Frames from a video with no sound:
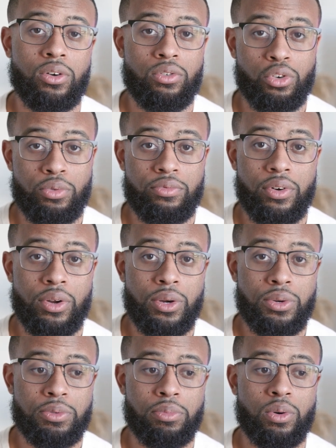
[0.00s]
group
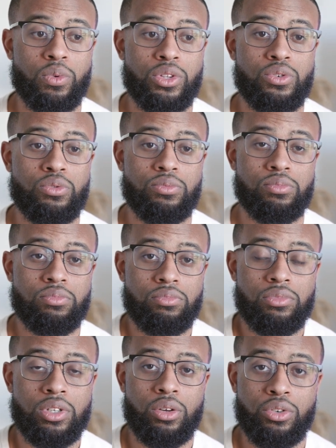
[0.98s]
photos, but when you
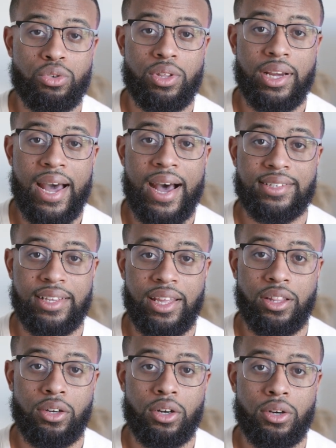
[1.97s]
do the guys
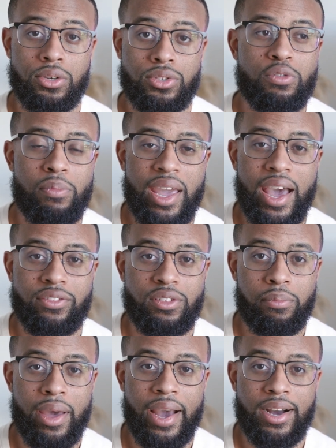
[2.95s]
and the girls, you may have
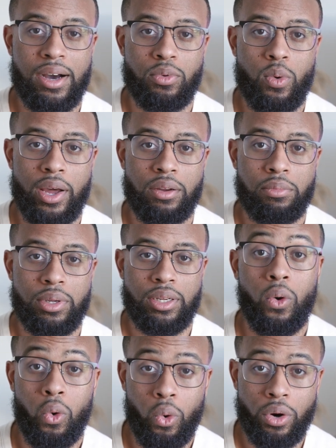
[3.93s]
to back up quite a
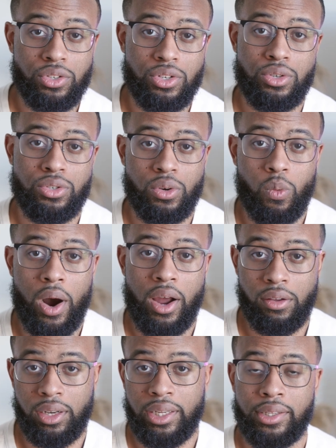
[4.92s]
bit or just use a
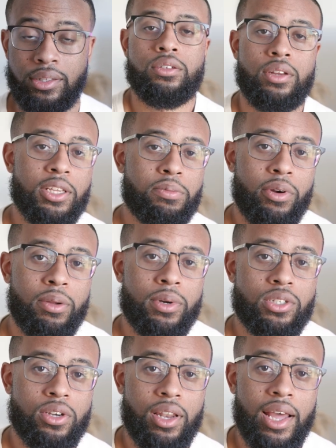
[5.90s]
wider lens. So that's pretty
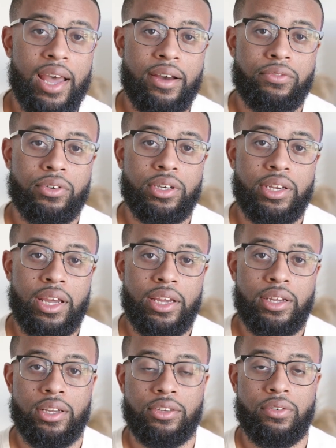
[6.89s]
much all I have for
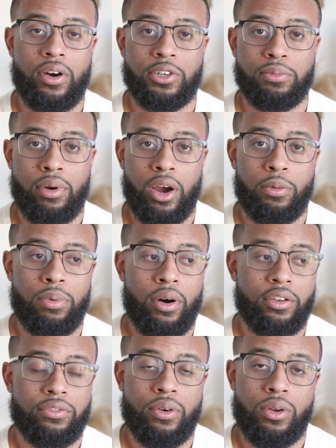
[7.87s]
today as far as bridal
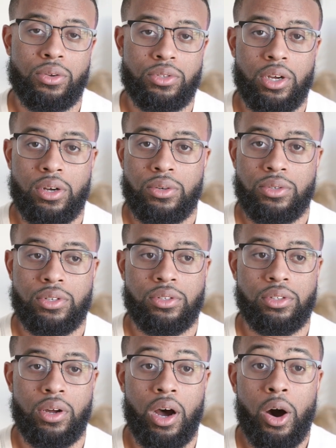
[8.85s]
party photos goes.
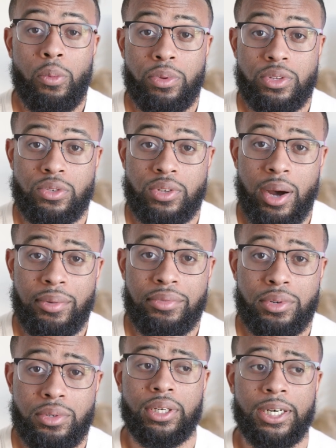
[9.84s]
I hope this was
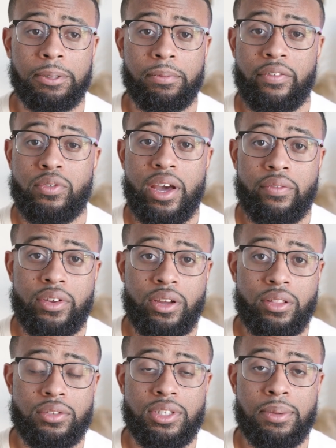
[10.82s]
helpful. If you have any
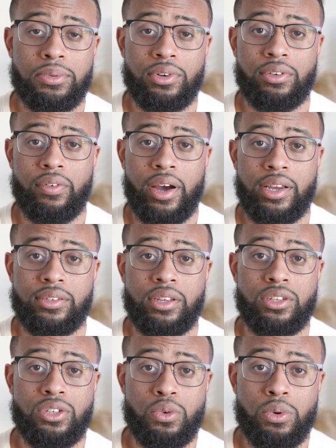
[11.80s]
other tips or advice
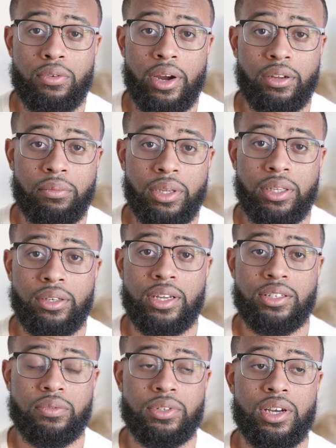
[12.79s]
that you would recommend
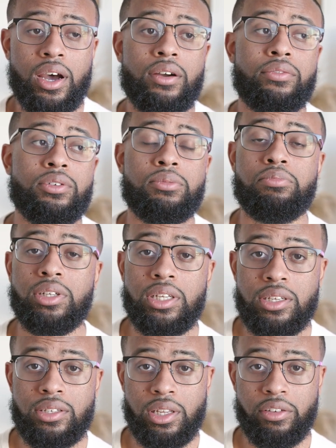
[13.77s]
as a photographer,
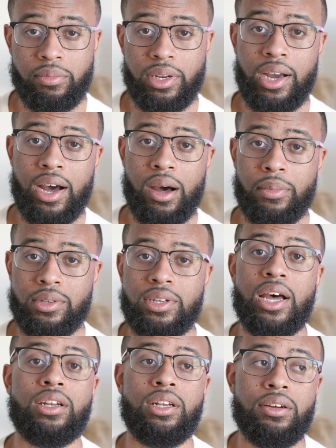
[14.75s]
please leave them in the comments.
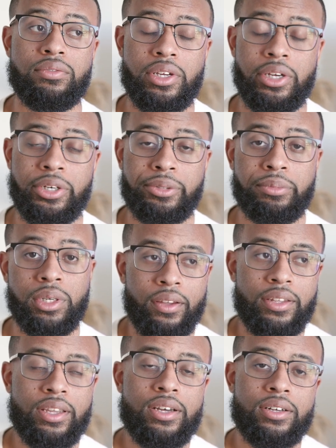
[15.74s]
I'd love to hear them.
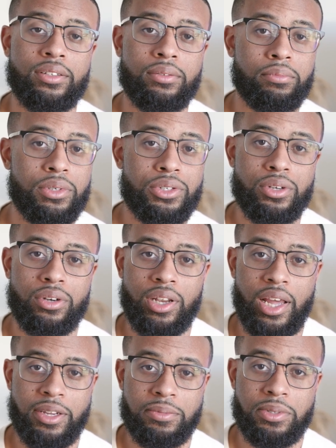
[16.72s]
And yeah, be sure to
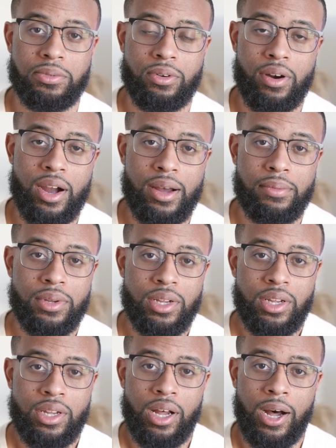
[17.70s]
like and subscribe,
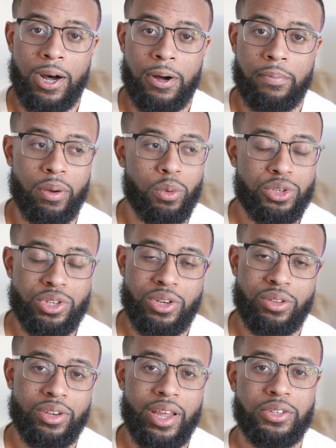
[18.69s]
and we'll see
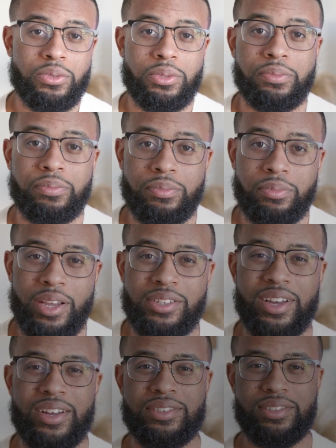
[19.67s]
you on the next one. Thanks,
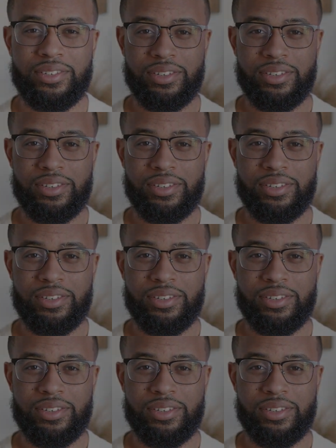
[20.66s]
guys.